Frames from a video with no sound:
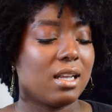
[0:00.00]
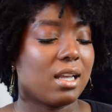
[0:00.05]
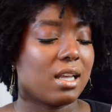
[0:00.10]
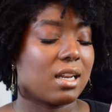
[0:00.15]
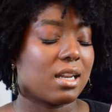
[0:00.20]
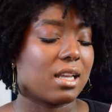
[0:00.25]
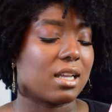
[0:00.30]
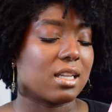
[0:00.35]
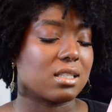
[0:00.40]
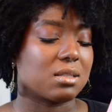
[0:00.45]

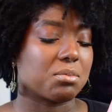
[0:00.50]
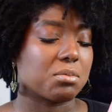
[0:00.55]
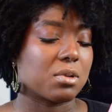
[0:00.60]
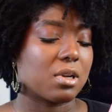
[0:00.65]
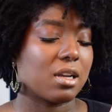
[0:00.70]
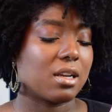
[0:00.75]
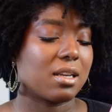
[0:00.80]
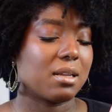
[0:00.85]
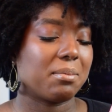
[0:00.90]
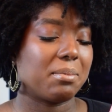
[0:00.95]
And it has
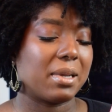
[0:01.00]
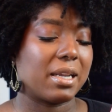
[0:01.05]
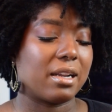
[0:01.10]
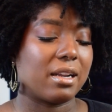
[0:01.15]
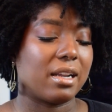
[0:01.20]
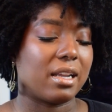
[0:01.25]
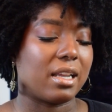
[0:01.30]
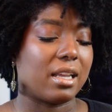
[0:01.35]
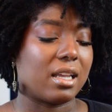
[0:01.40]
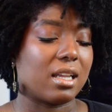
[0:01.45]
Moroccan
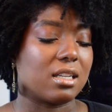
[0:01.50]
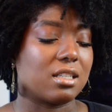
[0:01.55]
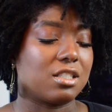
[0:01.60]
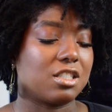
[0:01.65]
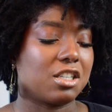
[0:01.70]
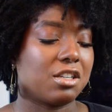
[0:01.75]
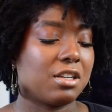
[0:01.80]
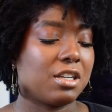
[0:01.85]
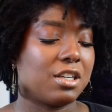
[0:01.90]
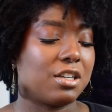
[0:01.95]
pear and
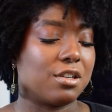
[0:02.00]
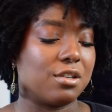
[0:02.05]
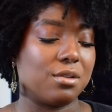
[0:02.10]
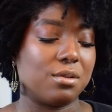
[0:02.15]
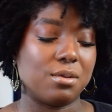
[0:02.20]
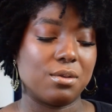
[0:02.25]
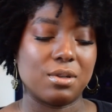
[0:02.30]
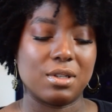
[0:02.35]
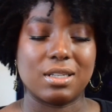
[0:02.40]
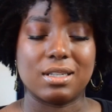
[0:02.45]
cherry
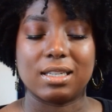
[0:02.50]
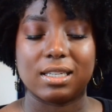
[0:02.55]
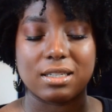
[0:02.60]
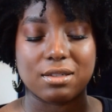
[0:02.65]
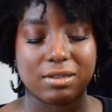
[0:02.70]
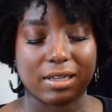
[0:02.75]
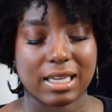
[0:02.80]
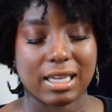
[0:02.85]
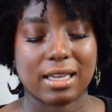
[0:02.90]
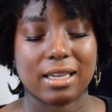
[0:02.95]
kernel oil. And
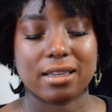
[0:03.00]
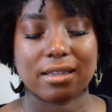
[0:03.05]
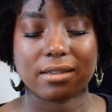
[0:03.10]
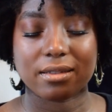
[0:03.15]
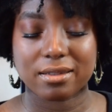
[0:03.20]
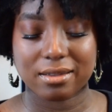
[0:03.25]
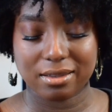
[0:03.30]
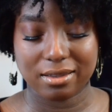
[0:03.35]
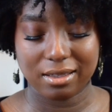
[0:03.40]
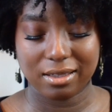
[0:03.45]
you
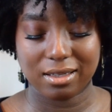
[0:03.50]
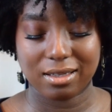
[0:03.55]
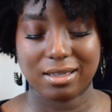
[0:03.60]
guys,